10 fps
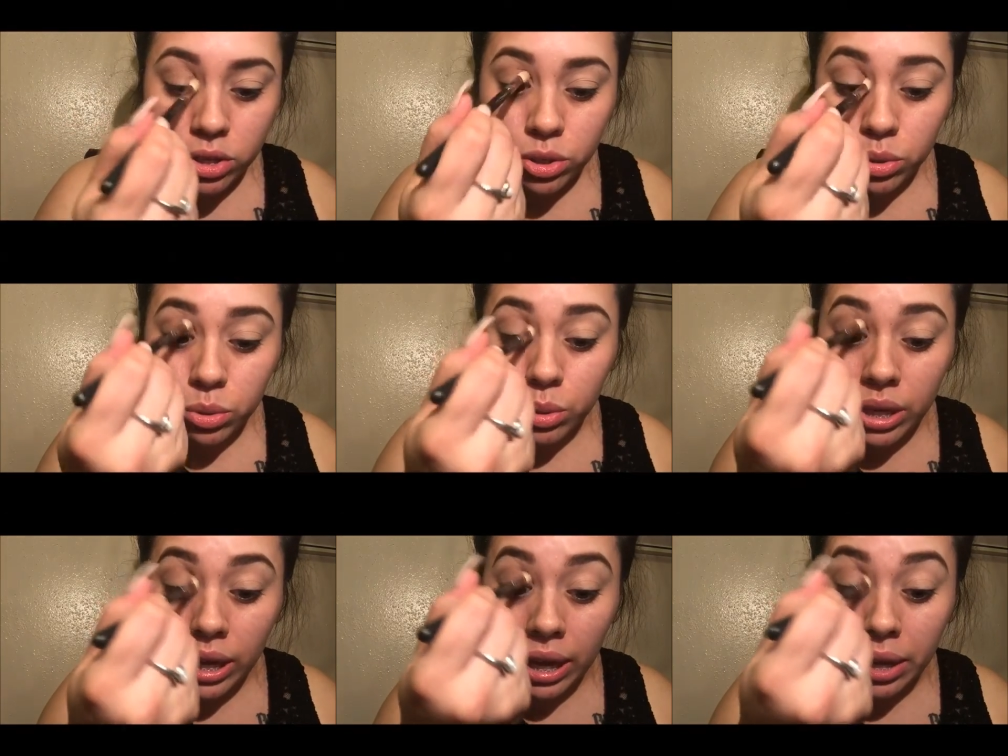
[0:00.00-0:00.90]
to
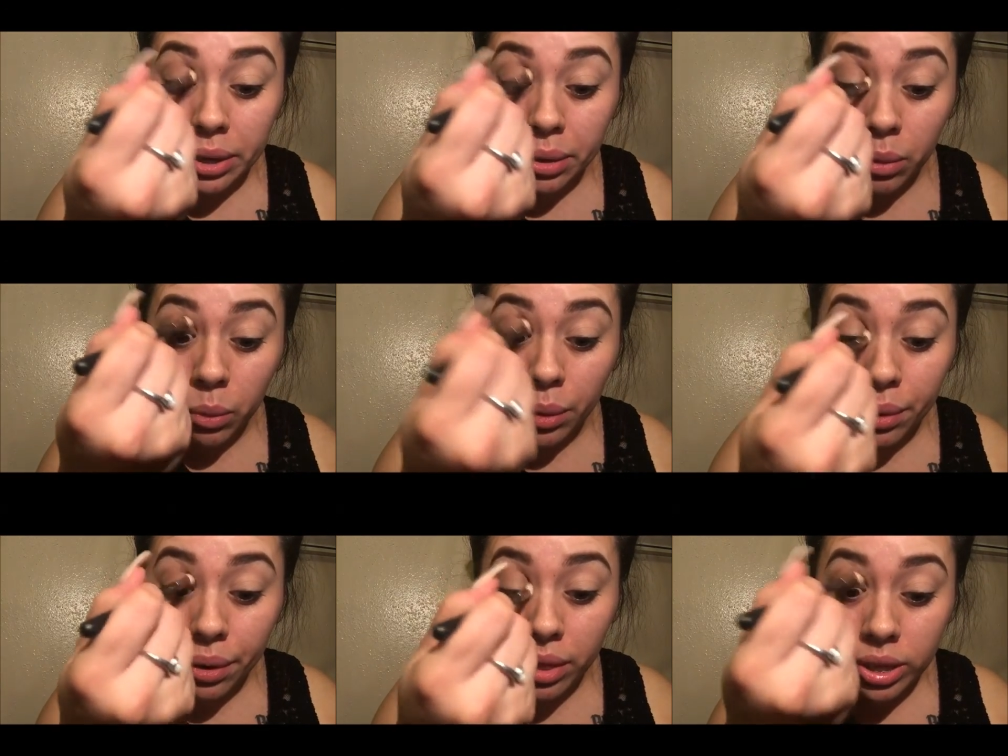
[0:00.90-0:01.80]
the inner
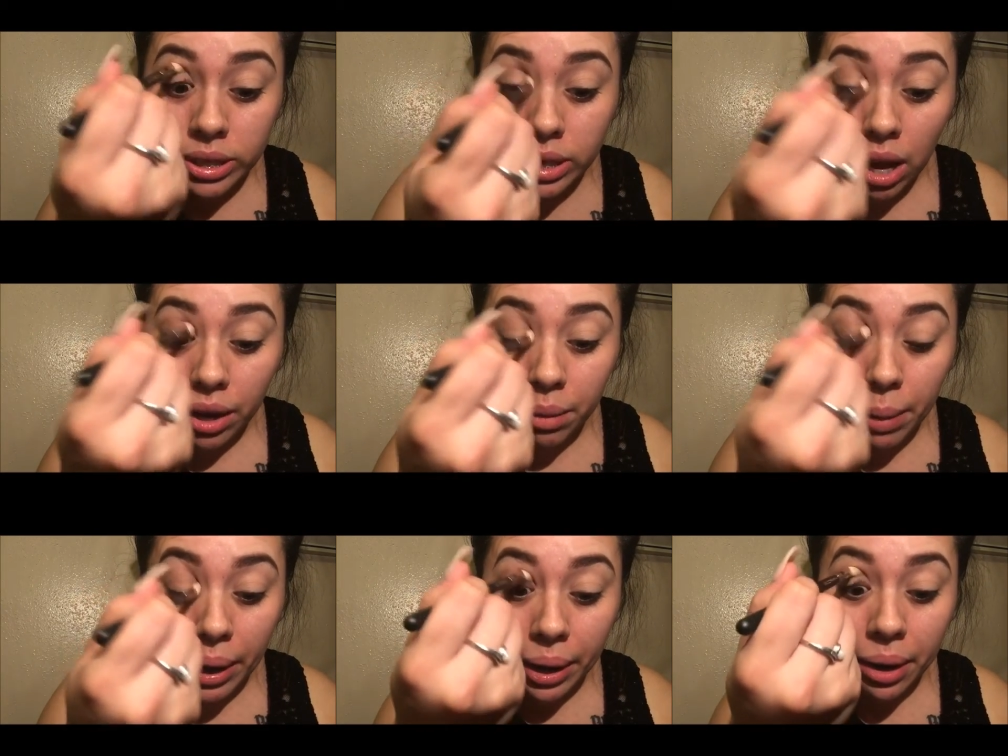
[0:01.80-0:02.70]
corner and the socket
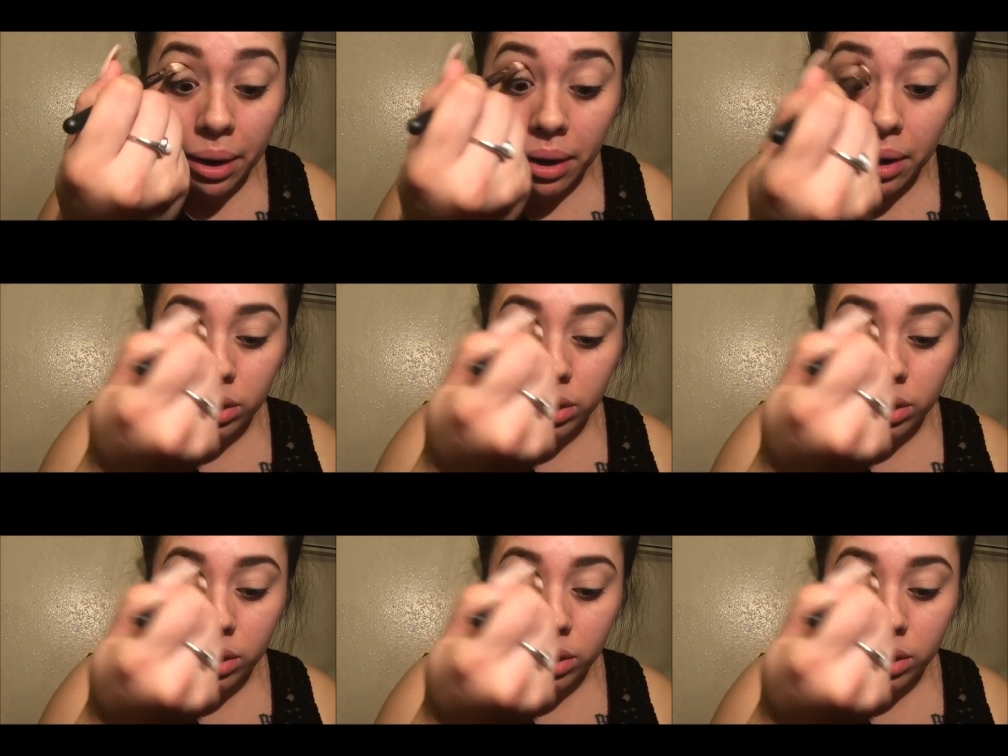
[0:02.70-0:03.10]
right here.